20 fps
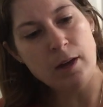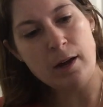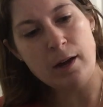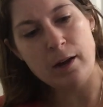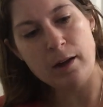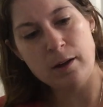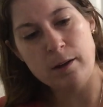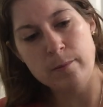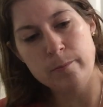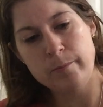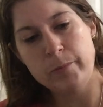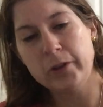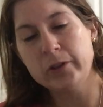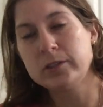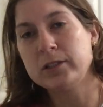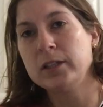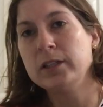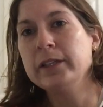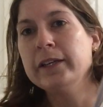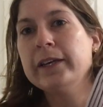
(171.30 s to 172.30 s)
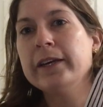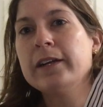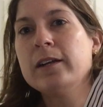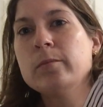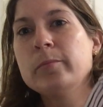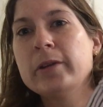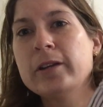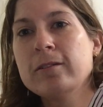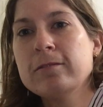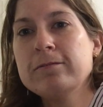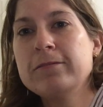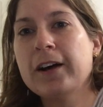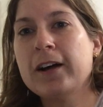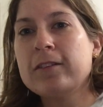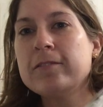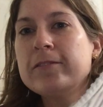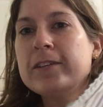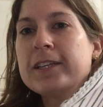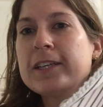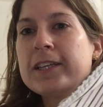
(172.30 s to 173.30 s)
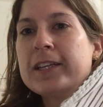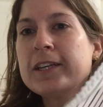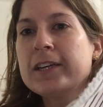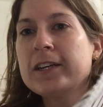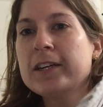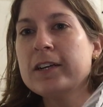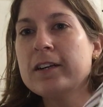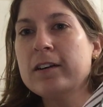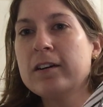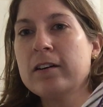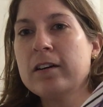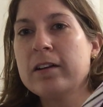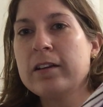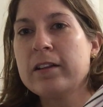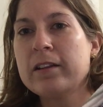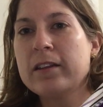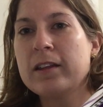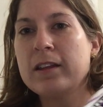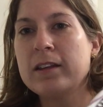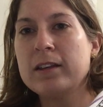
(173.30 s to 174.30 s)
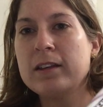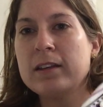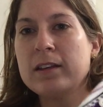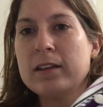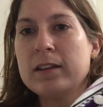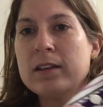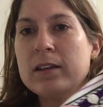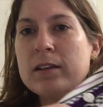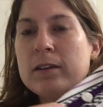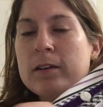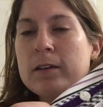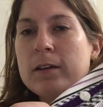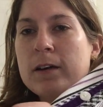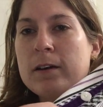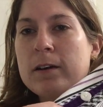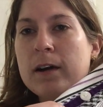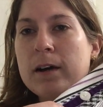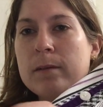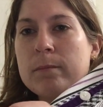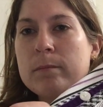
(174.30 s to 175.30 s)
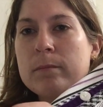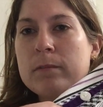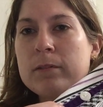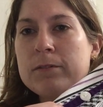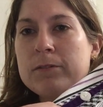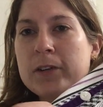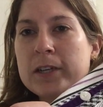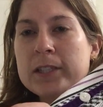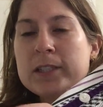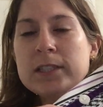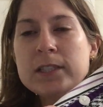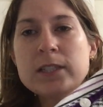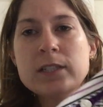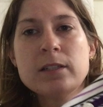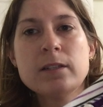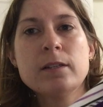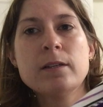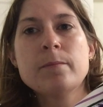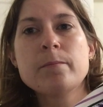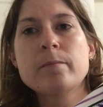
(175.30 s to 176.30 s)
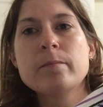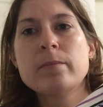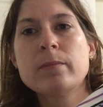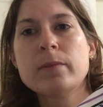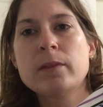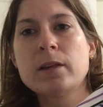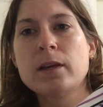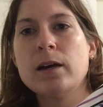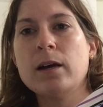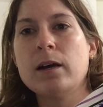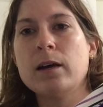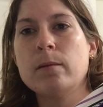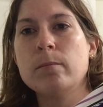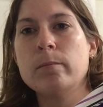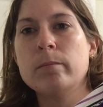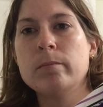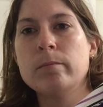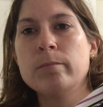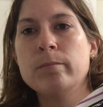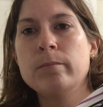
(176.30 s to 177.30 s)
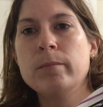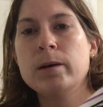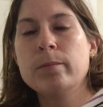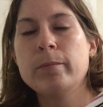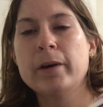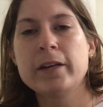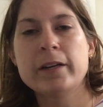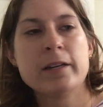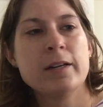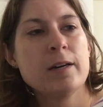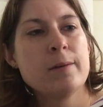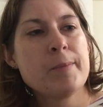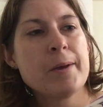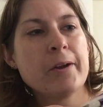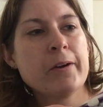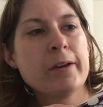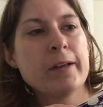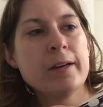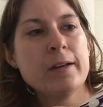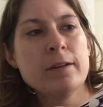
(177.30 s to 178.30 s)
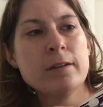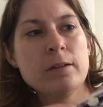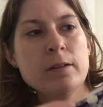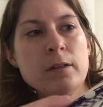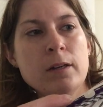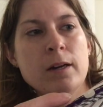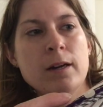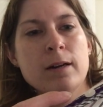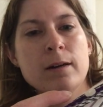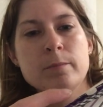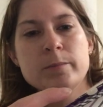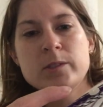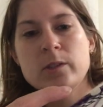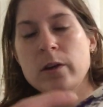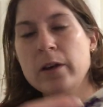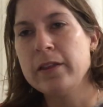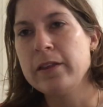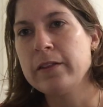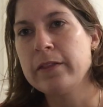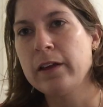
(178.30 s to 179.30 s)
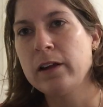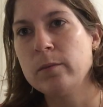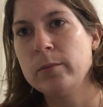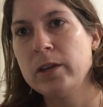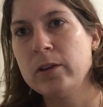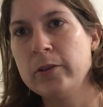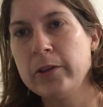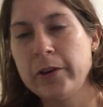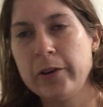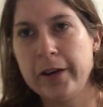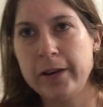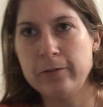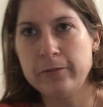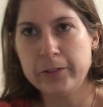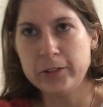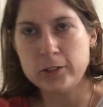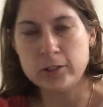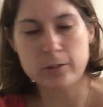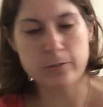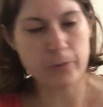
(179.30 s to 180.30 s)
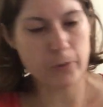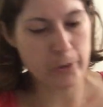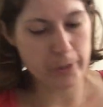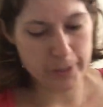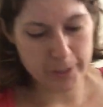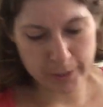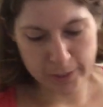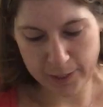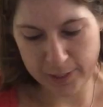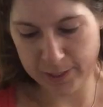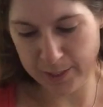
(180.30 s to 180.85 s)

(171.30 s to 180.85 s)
Um, there's a little bit of velvet here on the um, front, um, button-up area. Um, so I think that'll be a really great feature for it to